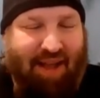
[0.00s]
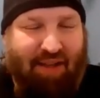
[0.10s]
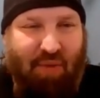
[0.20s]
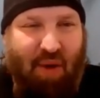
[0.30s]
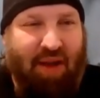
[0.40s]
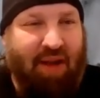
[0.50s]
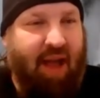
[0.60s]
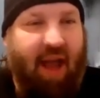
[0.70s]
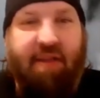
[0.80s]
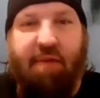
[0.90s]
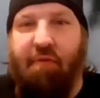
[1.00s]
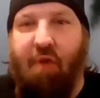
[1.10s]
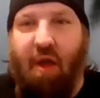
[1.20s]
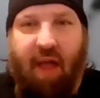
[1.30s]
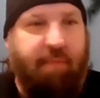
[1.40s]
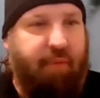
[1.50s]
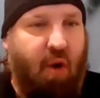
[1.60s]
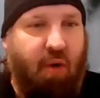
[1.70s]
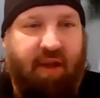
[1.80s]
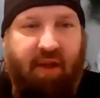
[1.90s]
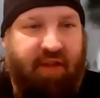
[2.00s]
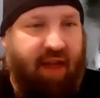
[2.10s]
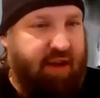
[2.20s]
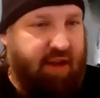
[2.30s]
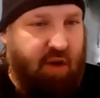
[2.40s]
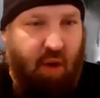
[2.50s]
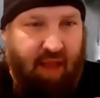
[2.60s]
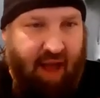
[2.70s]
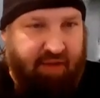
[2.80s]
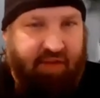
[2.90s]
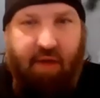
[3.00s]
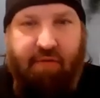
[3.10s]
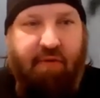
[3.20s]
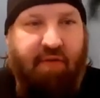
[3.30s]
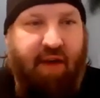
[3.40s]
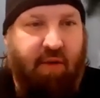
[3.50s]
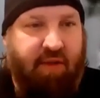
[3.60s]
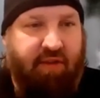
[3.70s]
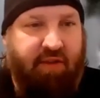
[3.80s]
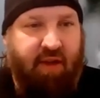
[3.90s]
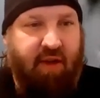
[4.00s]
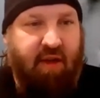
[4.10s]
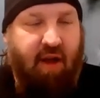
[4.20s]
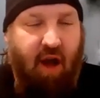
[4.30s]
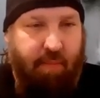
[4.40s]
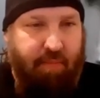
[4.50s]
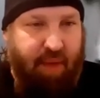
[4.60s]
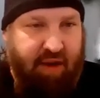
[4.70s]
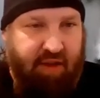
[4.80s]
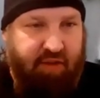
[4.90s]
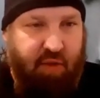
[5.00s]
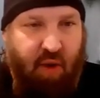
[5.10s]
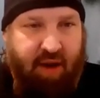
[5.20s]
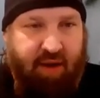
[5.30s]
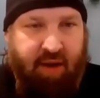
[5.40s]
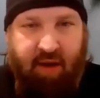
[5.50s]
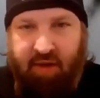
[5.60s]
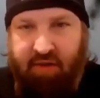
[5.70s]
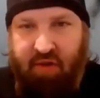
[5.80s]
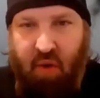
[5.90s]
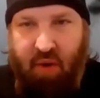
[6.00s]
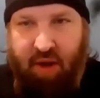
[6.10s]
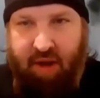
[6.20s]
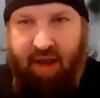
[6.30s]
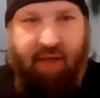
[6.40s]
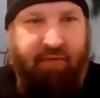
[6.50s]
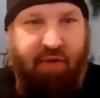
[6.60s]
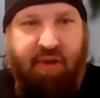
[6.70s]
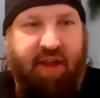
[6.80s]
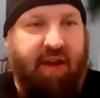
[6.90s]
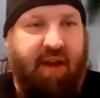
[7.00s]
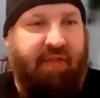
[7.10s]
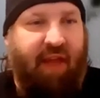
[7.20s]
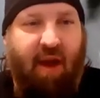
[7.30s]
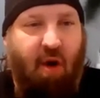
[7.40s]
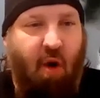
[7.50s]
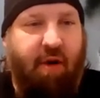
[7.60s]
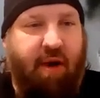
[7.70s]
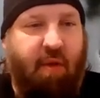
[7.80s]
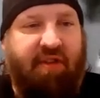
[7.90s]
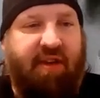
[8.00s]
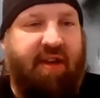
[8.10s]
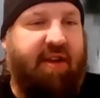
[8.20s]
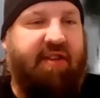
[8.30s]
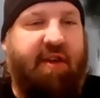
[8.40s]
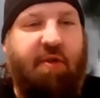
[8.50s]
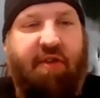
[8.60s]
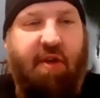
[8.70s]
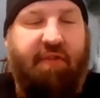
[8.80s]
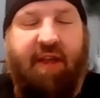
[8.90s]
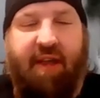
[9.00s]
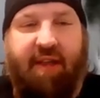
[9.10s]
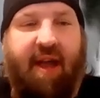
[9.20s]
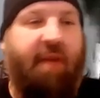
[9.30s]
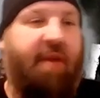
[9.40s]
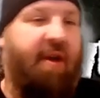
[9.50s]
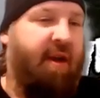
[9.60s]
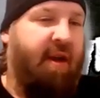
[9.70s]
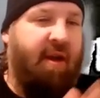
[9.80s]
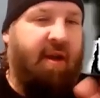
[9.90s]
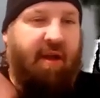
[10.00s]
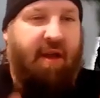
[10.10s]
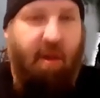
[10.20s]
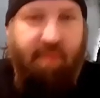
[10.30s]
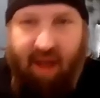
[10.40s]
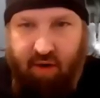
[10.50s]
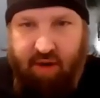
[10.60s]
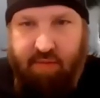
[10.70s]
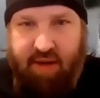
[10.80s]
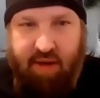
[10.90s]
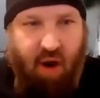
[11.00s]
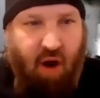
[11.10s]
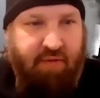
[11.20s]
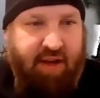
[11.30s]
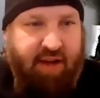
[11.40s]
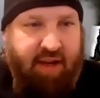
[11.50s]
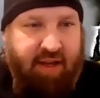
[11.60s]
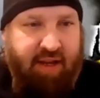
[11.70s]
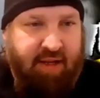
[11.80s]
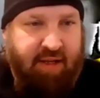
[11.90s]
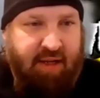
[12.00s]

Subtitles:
That's right. And Frontline Pro does that. A lot of stuff for veterans. Ben is great. So if that already wasn't an excuse enough to get down there, come down and meet RVD.